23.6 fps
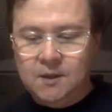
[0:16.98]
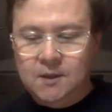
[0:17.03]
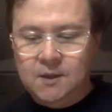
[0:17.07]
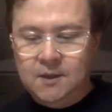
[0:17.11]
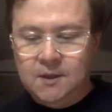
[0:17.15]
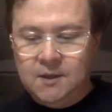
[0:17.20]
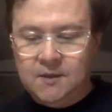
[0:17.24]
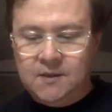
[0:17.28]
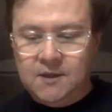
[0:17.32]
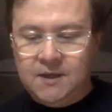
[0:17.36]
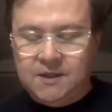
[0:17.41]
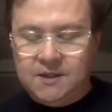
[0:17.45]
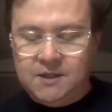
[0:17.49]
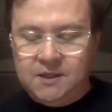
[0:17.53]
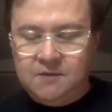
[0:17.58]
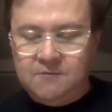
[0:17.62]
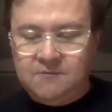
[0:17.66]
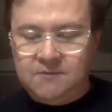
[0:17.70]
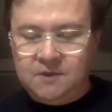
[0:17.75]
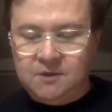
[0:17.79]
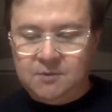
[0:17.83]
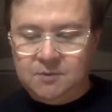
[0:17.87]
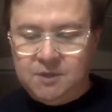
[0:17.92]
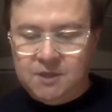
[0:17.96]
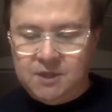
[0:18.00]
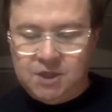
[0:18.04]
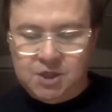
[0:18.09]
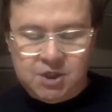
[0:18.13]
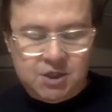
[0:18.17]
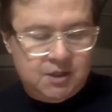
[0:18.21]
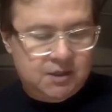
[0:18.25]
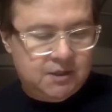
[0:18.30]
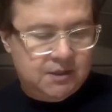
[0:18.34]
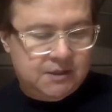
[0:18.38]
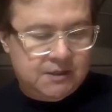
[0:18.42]
The idea of
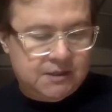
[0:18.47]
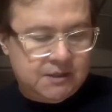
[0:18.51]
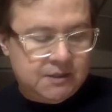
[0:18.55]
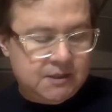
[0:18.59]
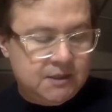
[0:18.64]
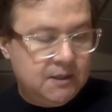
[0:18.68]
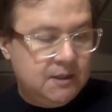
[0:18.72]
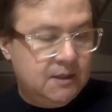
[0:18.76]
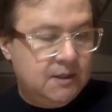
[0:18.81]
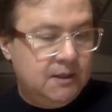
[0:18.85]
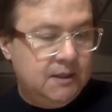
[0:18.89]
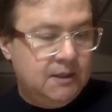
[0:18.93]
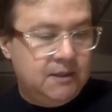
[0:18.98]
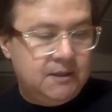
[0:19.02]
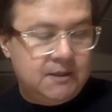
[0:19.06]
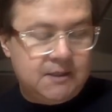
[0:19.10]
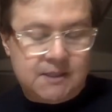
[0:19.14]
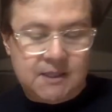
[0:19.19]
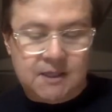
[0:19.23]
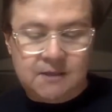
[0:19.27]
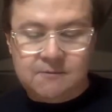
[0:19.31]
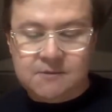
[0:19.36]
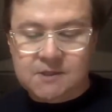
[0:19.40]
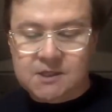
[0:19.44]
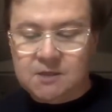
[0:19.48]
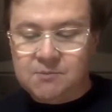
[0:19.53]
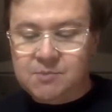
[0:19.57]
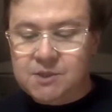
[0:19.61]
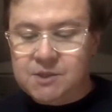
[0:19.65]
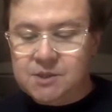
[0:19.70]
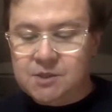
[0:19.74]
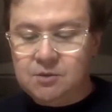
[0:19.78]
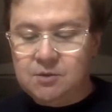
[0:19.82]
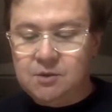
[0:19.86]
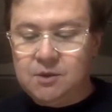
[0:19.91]
elimination is, instead of
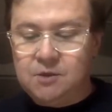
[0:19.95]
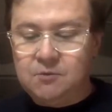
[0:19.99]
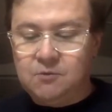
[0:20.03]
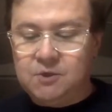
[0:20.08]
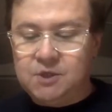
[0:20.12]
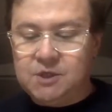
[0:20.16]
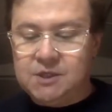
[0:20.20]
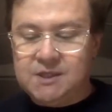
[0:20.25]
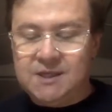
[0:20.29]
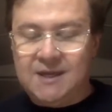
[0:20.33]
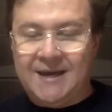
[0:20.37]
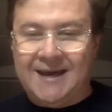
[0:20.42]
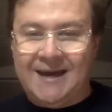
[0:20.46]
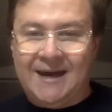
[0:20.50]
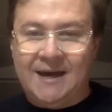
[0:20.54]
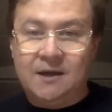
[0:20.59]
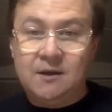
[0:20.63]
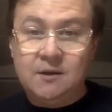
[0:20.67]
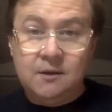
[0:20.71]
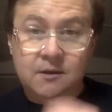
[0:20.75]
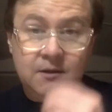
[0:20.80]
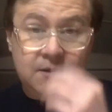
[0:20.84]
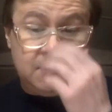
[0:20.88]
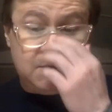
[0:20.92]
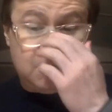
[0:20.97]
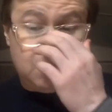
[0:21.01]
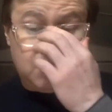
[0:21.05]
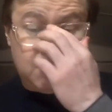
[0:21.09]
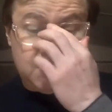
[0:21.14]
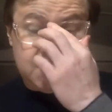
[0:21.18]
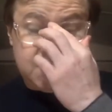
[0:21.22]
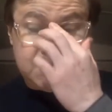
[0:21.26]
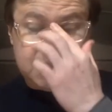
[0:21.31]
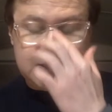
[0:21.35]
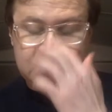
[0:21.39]
substituting, we just add
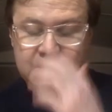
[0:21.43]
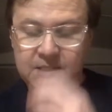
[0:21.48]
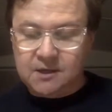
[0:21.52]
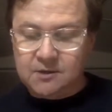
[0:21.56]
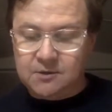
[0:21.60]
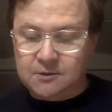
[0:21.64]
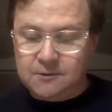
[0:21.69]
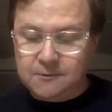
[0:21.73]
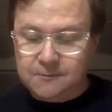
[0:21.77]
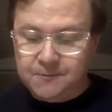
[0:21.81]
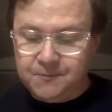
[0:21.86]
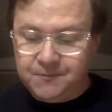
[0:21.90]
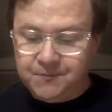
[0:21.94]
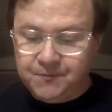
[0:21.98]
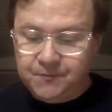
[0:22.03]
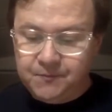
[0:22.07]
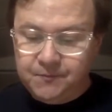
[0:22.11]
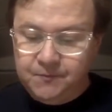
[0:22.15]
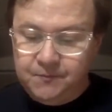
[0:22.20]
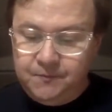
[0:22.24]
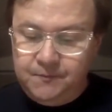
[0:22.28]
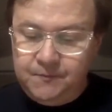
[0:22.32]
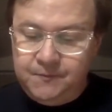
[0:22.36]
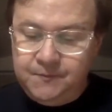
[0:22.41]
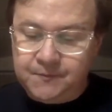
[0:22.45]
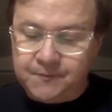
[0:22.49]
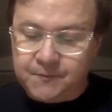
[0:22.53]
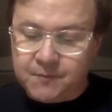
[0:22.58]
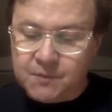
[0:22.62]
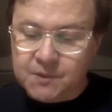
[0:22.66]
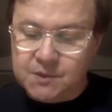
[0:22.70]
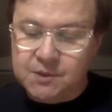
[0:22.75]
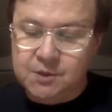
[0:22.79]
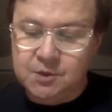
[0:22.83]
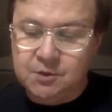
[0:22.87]
equations together.
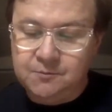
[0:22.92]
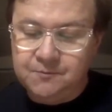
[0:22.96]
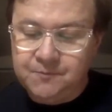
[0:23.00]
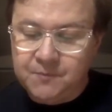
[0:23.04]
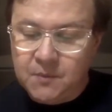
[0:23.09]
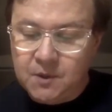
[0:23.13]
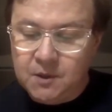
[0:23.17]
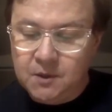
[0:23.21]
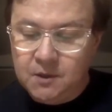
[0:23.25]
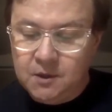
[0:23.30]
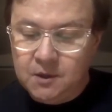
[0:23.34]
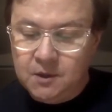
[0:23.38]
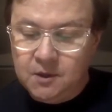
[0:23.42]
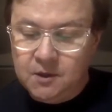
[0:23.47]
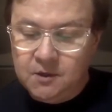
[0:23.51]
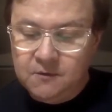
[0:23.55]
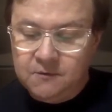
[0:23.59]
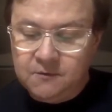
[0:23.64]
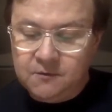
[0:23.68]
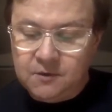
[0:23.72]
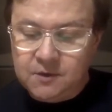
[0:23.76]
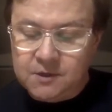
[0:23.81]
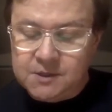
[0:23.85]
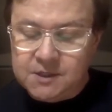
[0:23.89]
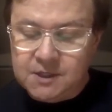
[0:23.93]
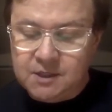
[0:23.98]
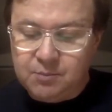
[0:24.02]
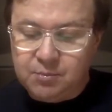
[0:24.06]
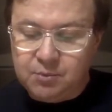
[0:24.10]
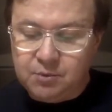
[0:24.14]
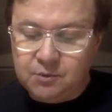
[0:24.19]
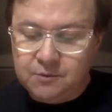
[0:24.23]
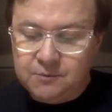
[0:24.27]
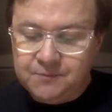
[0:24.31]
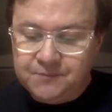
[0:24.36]
So, for
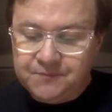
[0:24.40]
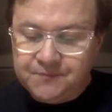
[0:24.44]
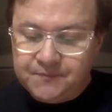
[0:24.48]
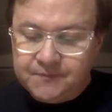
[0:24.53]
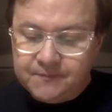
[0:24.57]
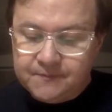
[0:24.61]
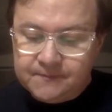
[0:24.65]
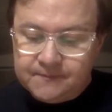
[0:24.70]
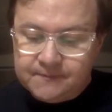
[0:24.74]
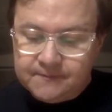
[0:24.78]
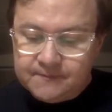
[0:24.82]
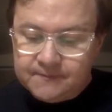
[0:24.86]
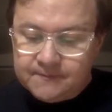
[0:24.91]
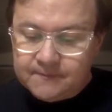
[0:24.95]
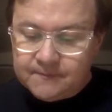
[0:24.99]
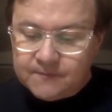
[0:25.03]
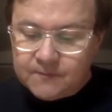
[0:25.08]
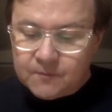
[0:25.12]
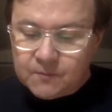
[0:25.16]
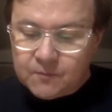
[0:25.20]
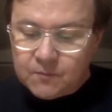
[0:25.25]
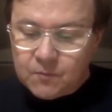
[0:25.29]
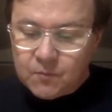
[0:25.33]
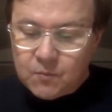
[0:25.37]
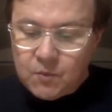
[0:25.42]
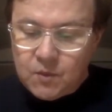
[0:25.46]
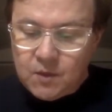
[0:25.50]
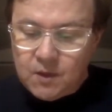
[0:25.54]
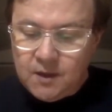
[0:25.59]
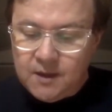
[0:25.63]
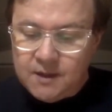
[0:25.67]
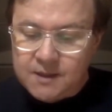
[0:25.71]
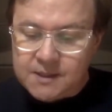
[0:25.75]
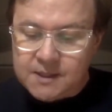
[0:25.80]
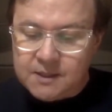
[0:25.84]
example,
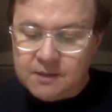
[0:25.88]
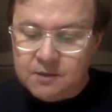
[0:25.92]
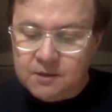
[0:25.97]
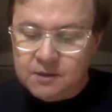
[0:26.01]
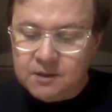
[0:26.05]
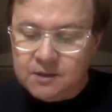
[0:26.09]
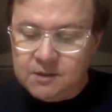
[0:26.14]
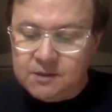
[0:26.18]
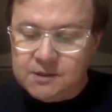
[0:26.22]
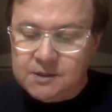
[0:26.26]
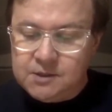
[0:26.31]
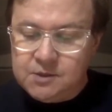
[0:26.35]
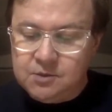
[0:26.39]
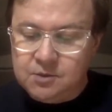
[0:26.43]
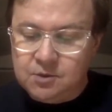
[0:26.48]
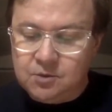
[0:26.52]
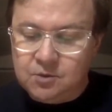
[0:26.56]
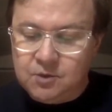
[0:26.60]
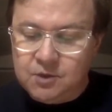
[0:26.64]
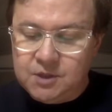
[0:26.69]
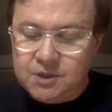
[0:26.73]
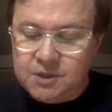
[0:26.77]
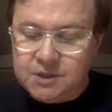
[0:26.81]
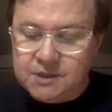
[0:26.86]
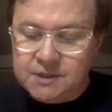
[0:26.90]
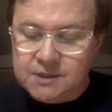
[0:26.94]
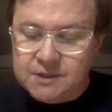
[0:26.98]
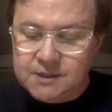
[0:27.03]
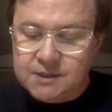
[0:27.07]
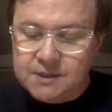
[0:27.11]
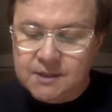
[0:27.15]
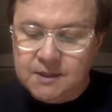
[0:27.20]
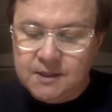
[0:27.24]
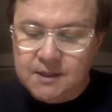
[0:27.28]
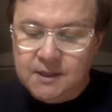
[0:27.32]
as I look at these two
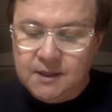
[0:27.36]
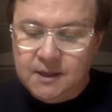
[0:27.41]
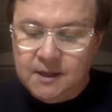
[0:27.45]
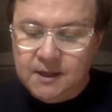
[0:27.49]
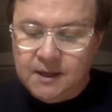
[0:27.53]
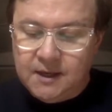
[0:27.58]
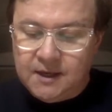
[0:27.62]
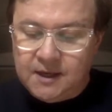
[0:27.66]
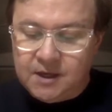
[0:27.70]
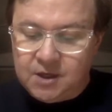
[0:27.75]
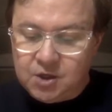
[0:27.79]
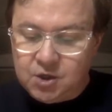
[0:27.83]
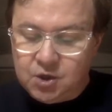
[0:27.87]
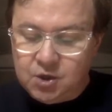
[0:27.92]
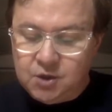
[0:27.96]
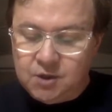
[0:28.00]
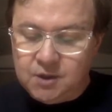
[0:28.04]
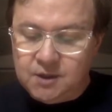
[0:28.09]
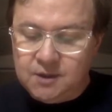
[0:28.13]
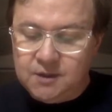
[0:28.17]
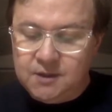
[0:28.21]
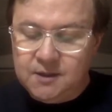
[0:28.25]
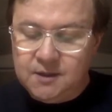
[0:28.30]
equations, I could,